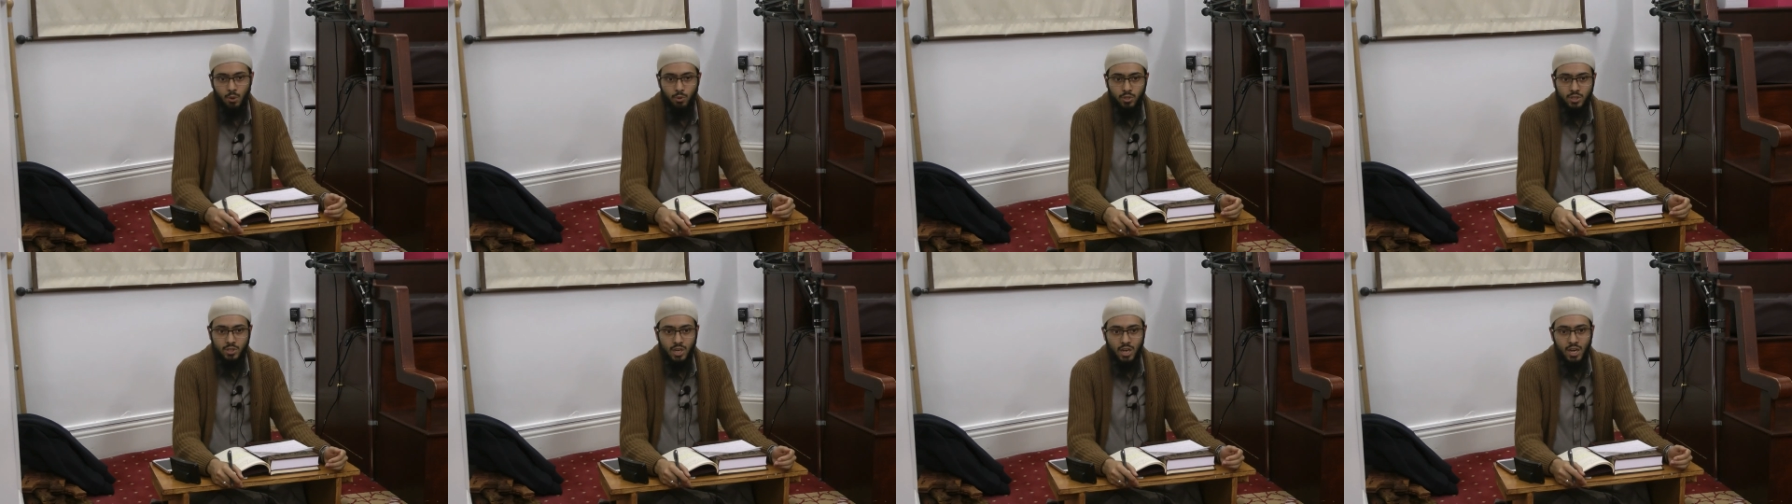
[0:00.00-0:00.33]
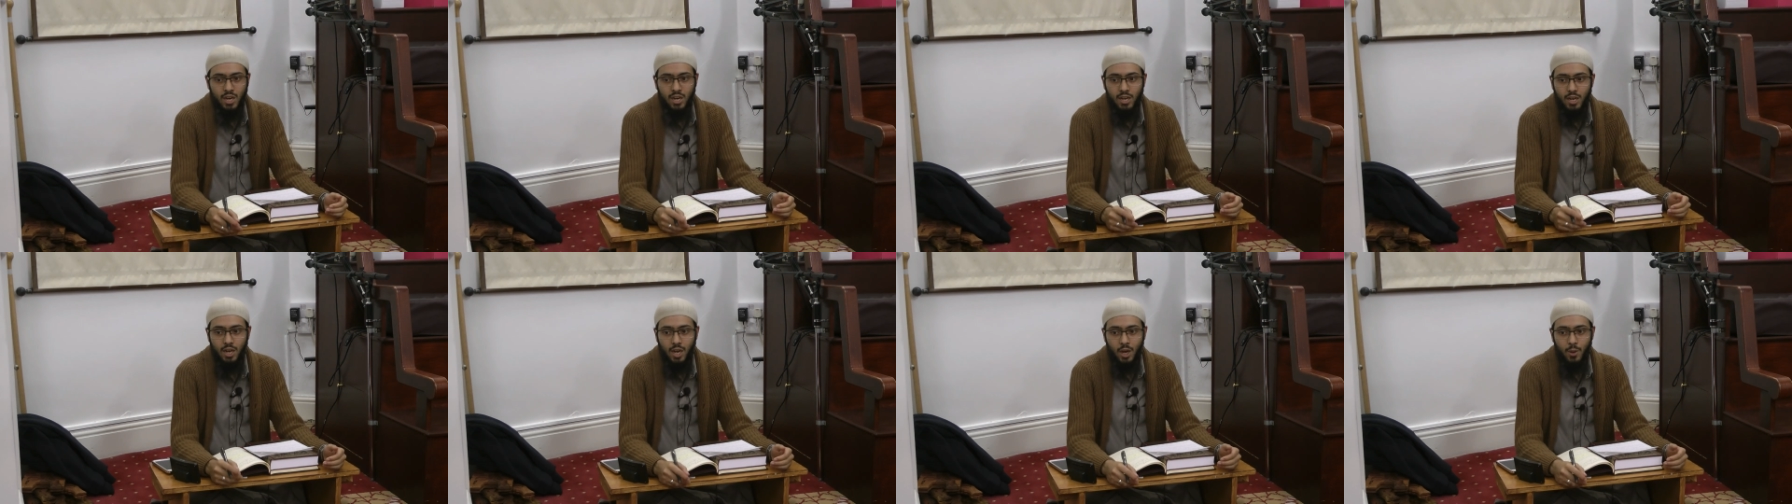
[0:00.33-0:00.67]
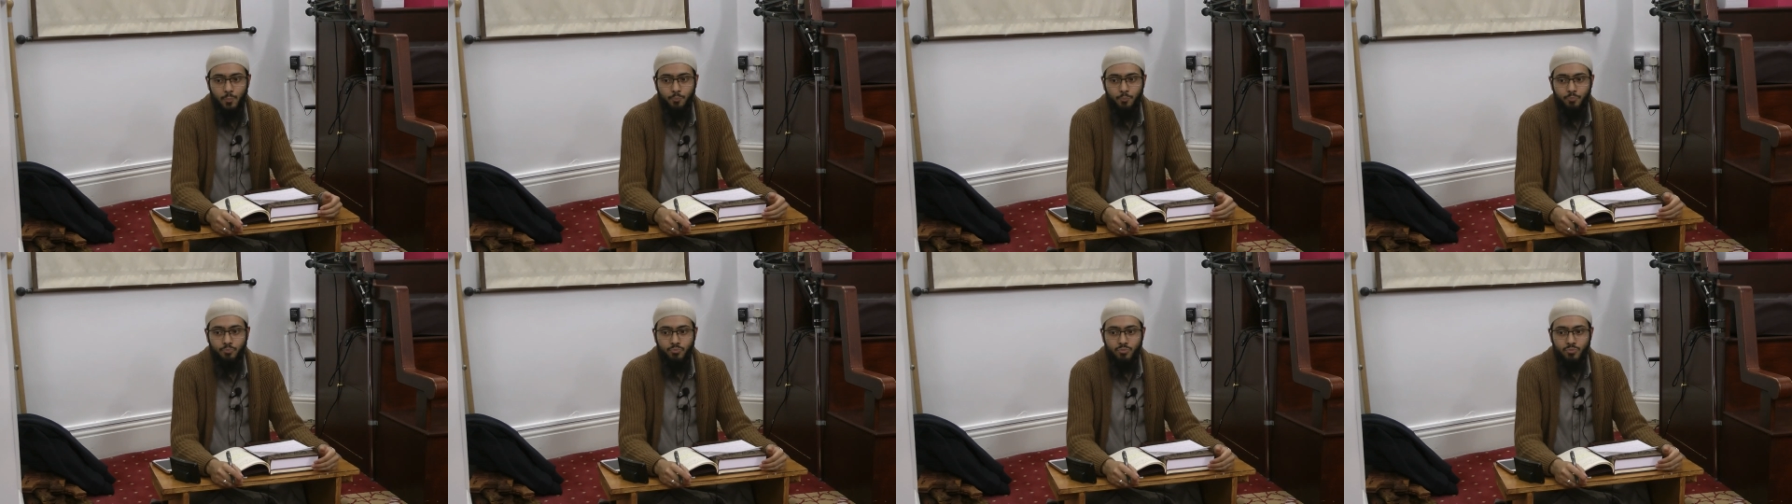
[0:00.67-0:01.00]
wa
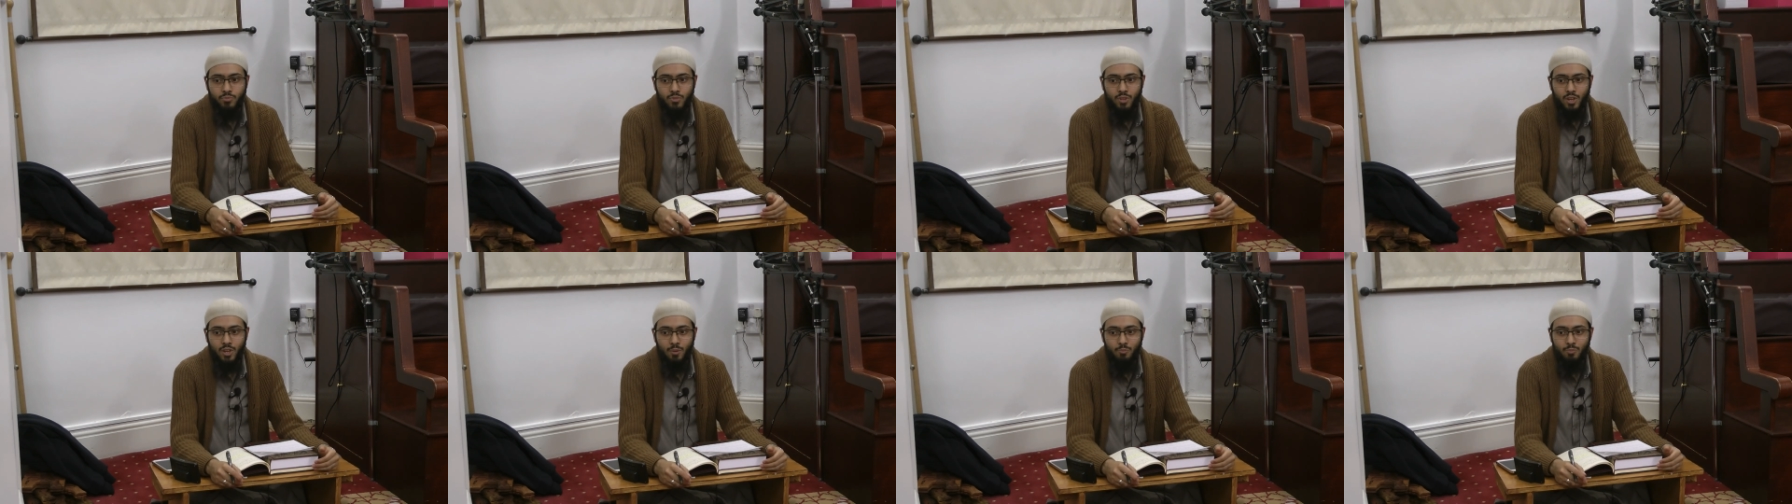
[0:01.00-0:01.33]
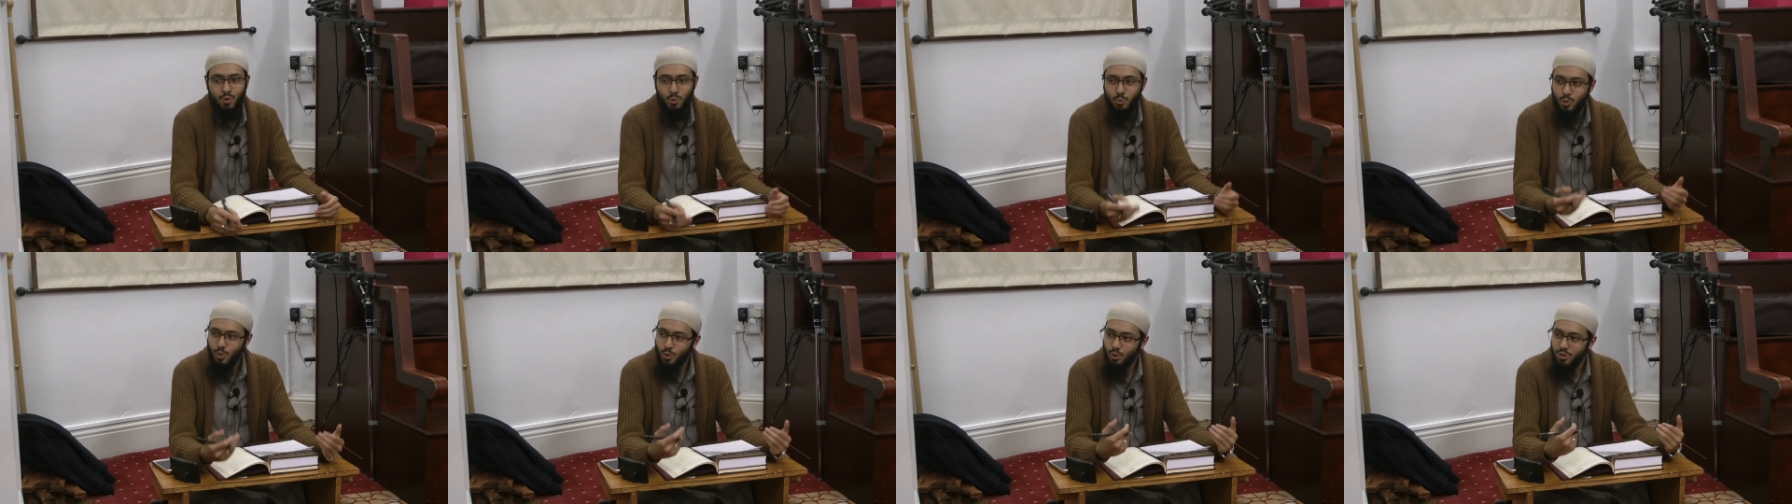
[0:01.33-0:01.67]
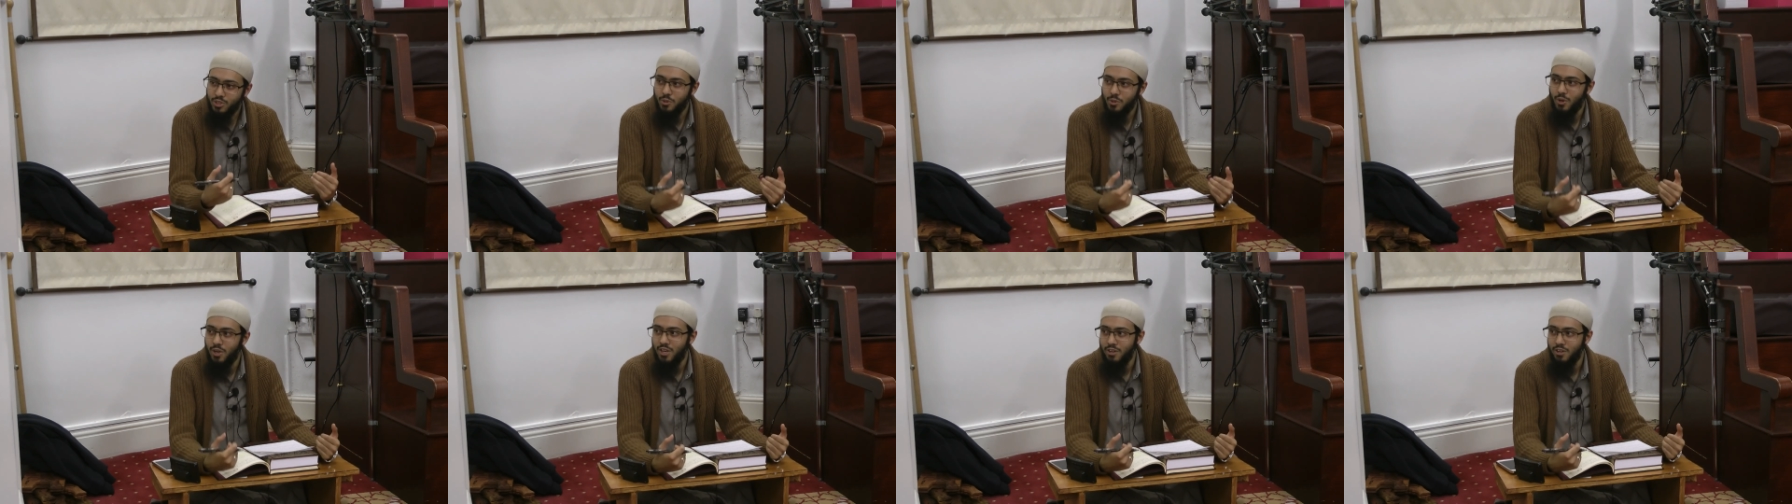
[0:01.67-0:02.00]
ta'ala. But we
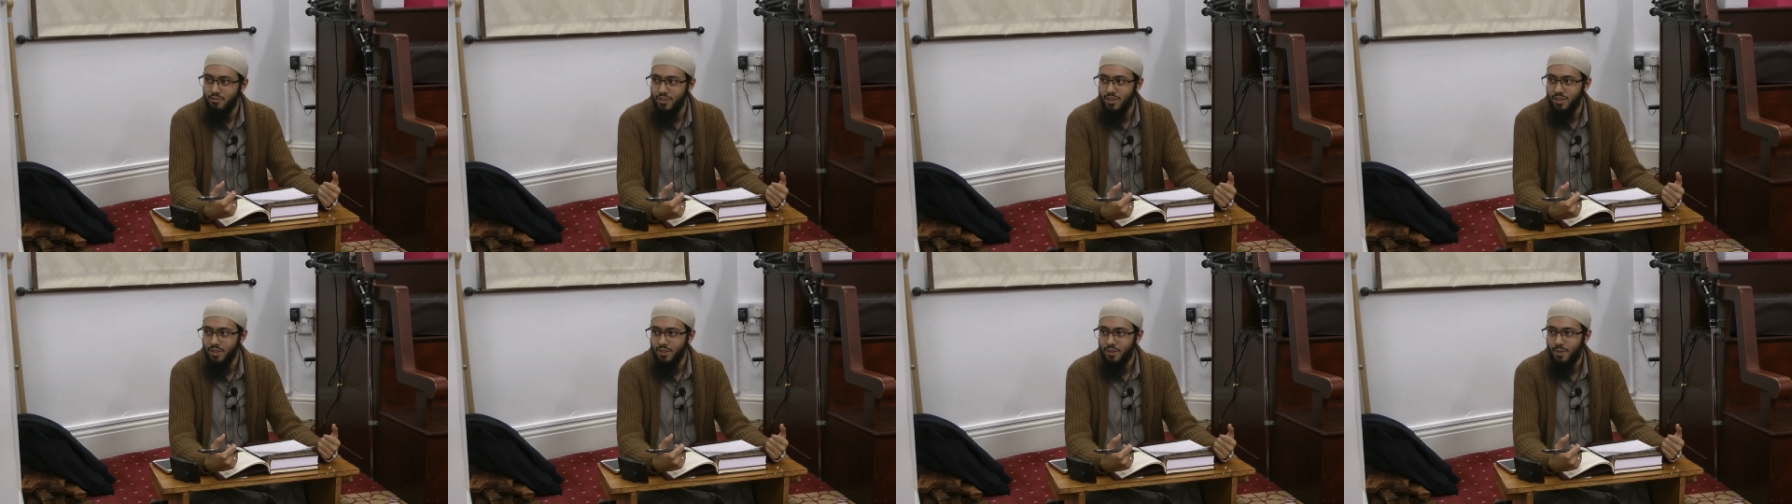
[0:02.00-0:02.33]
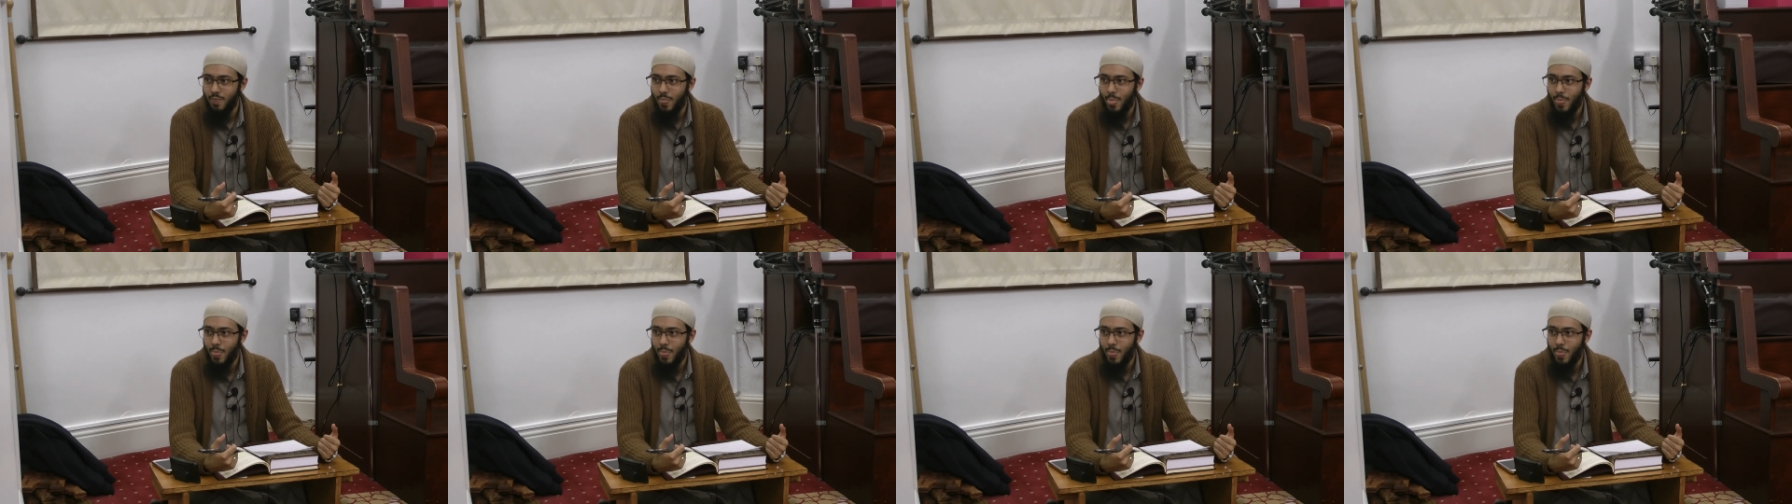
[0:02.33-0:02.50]
also are living.